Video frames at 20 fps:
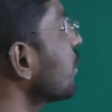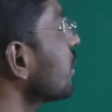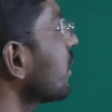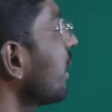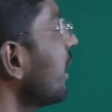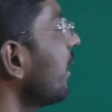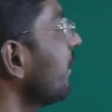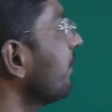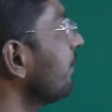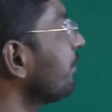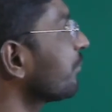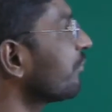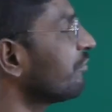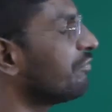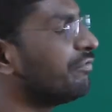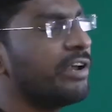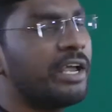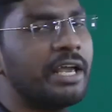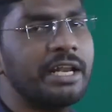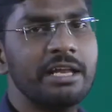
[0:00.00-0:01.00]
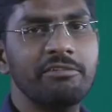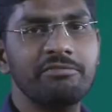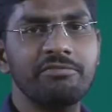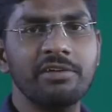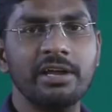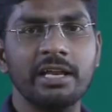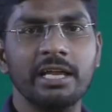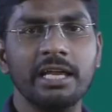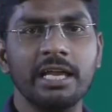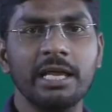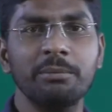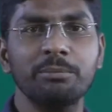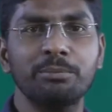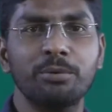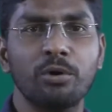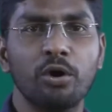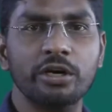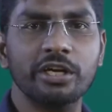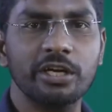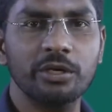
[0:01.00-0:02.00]
question. Very, very
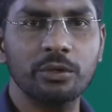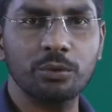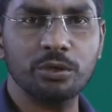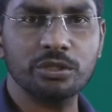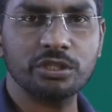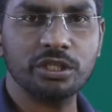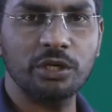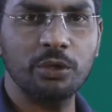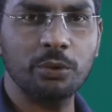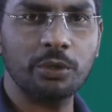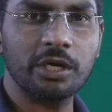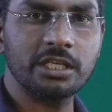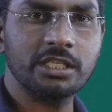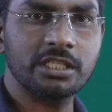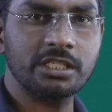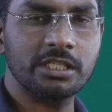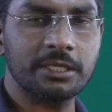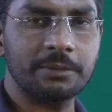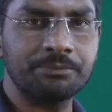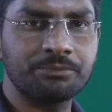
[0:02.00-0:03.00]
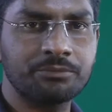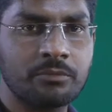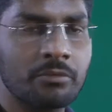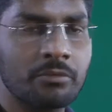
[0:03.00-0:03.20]
important question. Look at here.